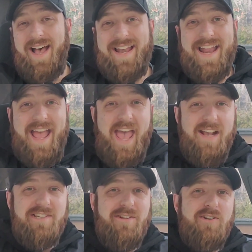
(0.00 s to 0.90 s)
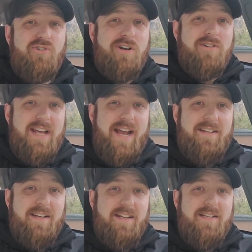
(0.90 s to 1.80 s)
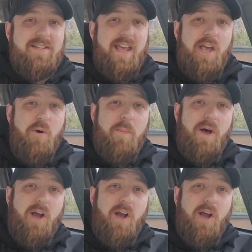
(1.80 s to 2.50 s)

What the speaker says: an excellent trigger tactic is to help